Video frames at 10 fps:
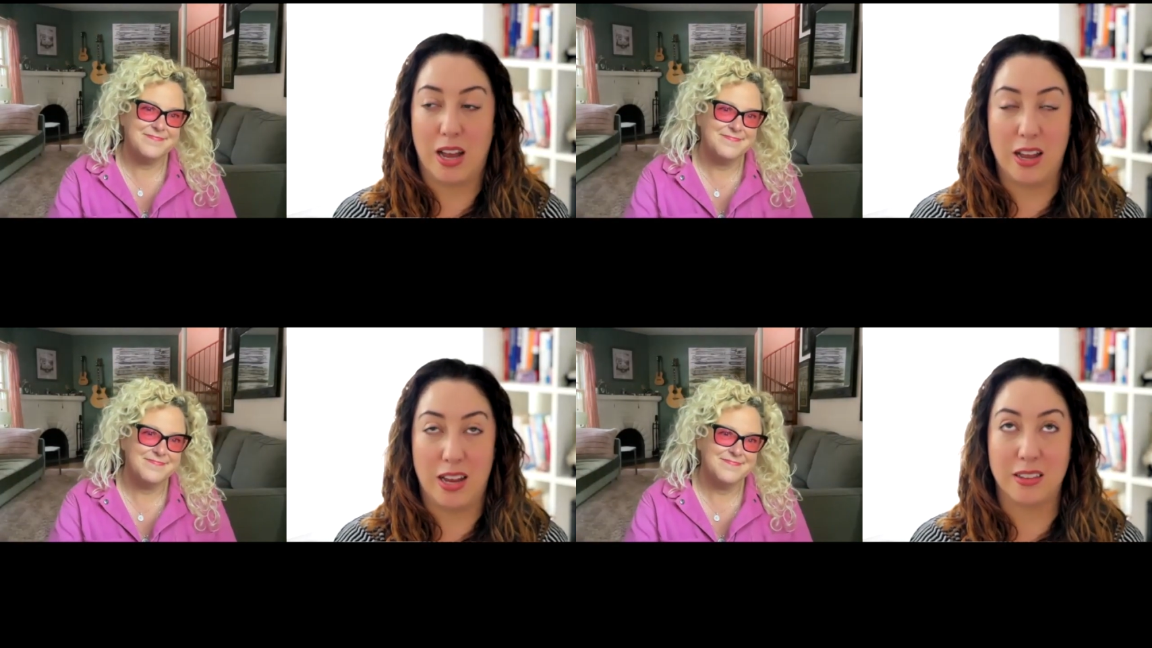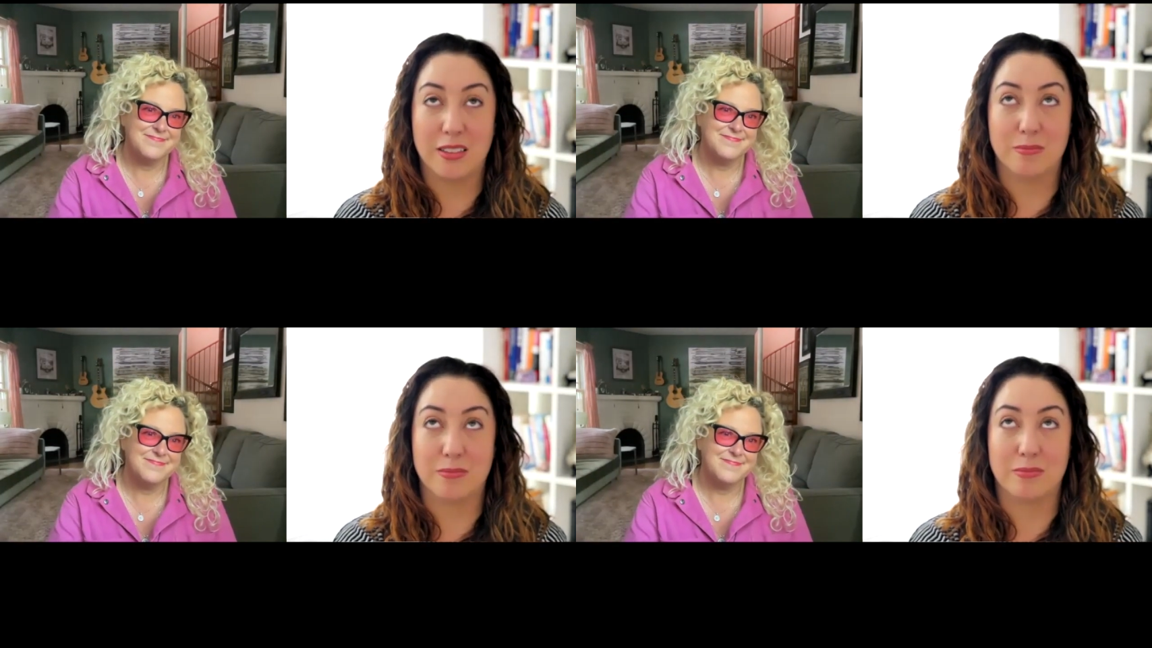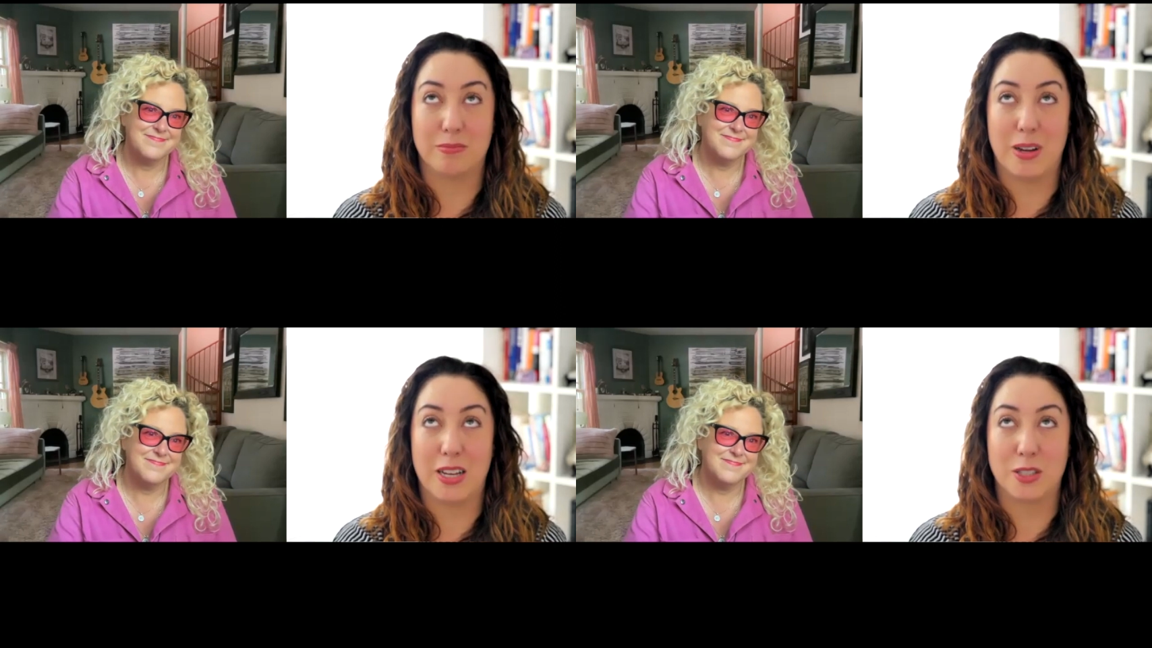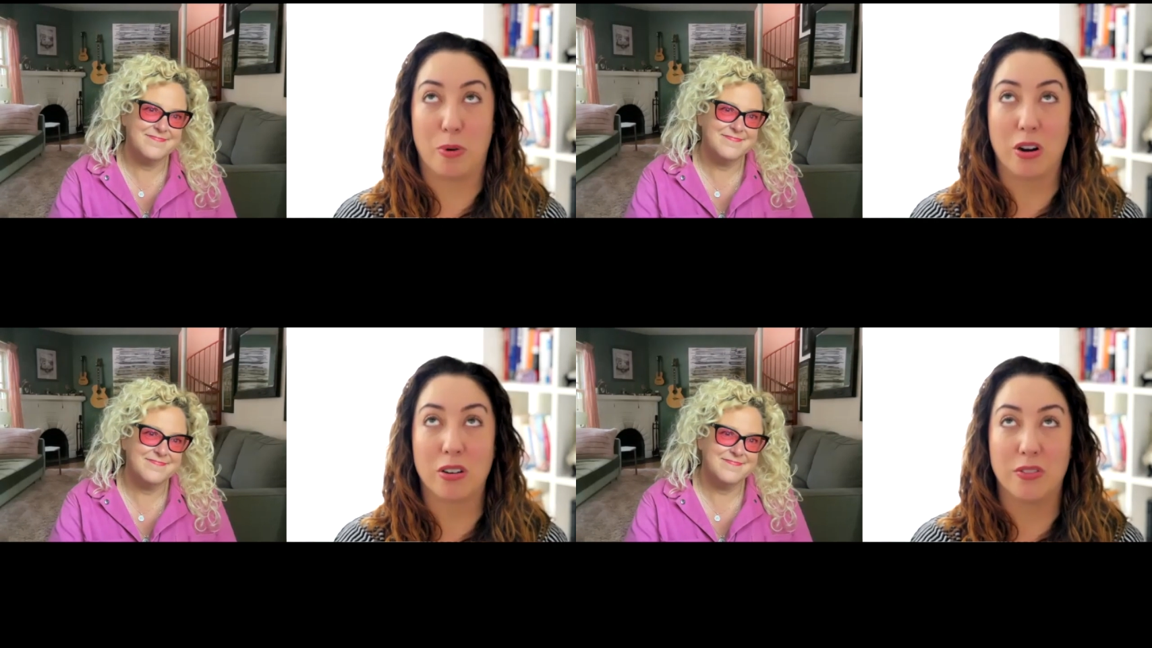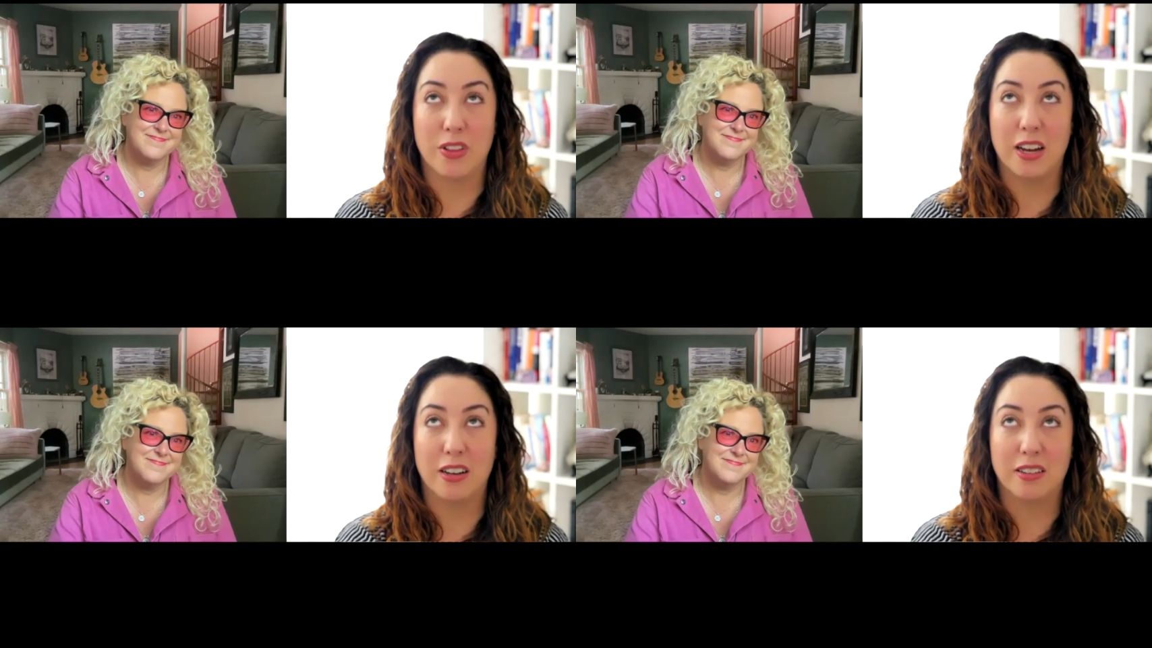Speaker 1: And as part of
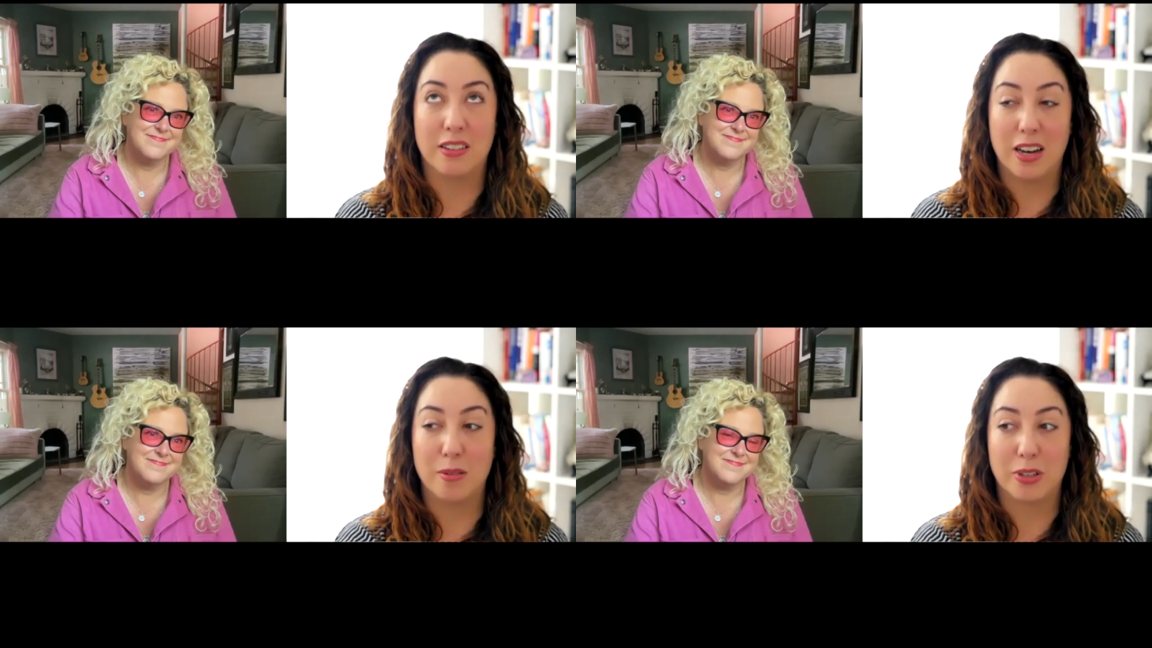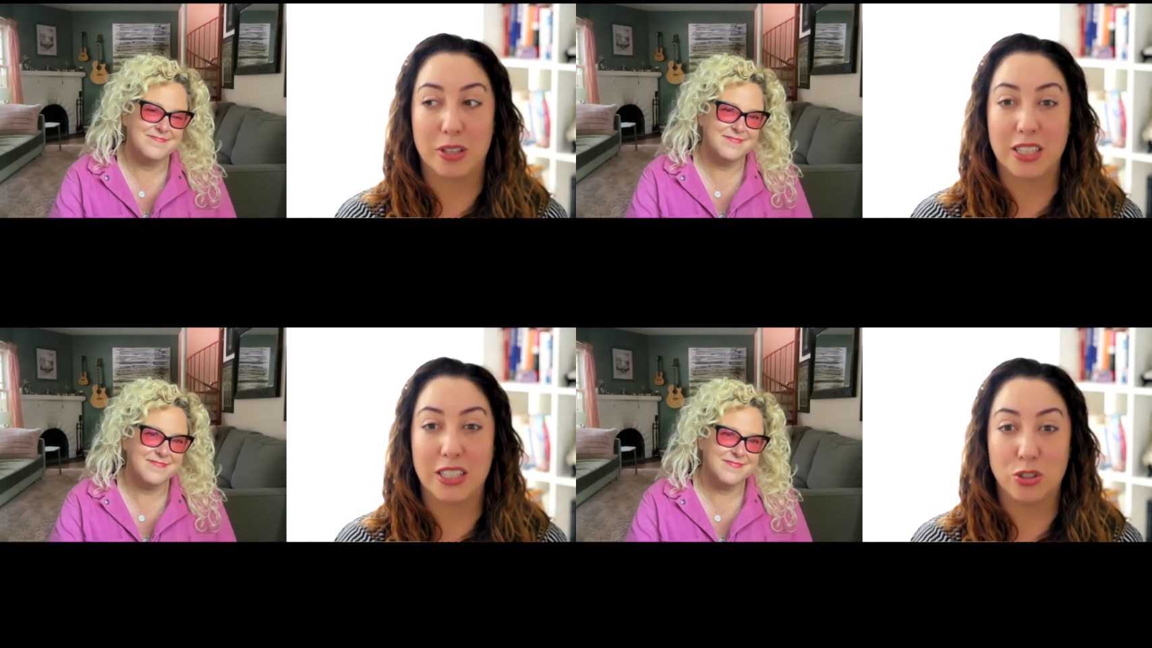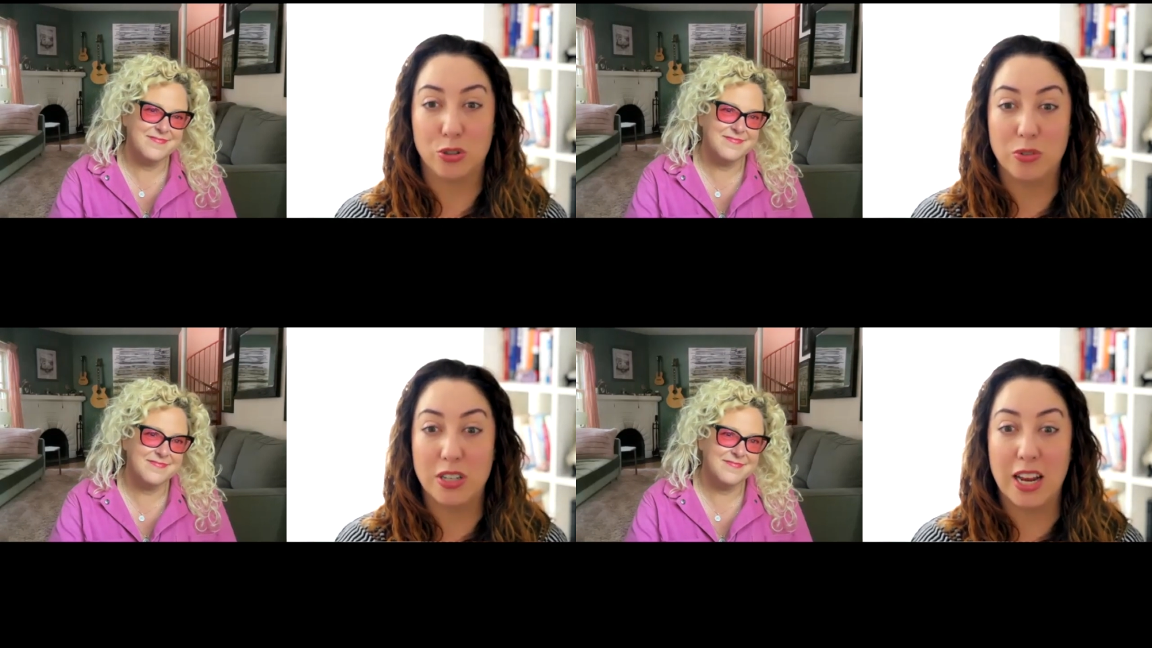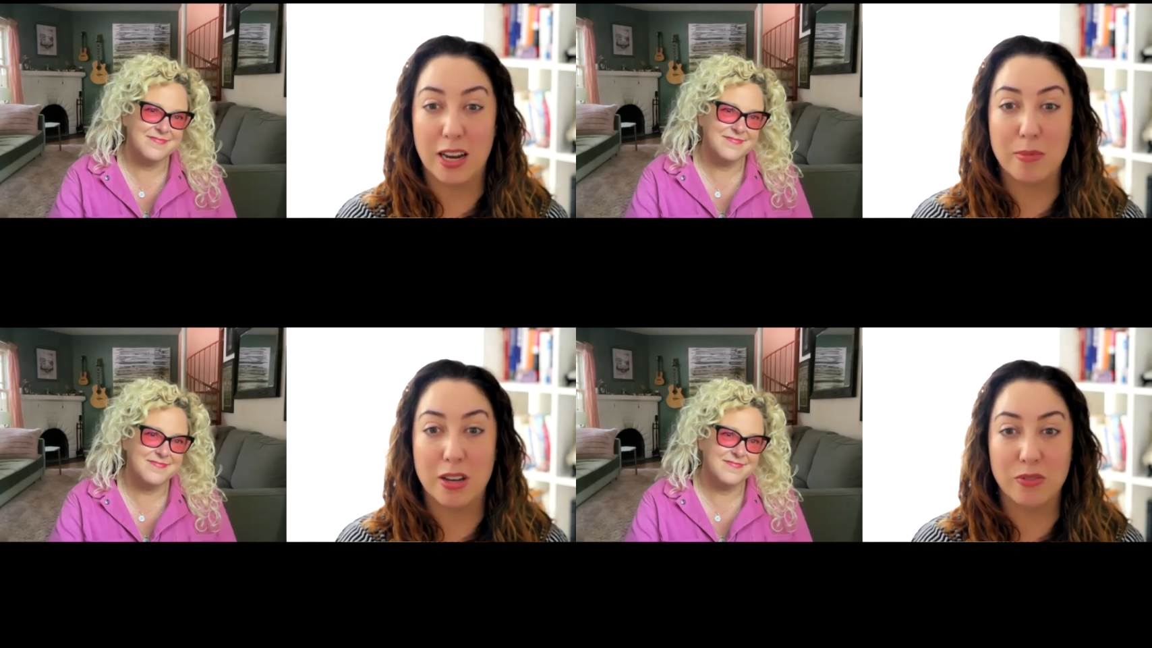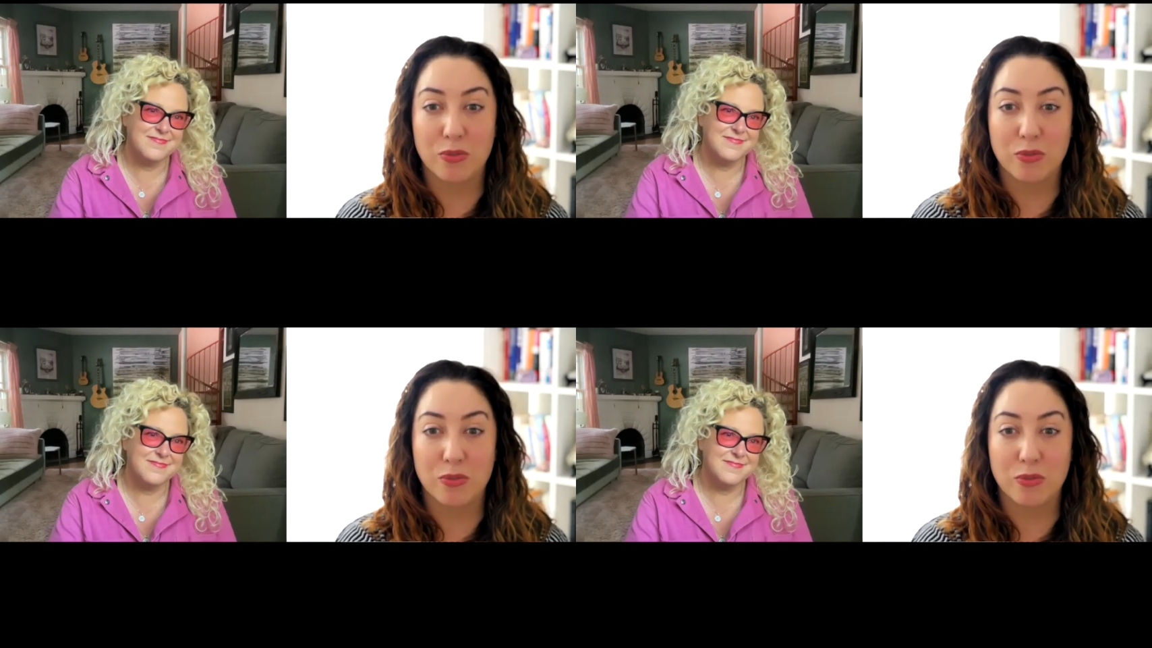that is that ability to name it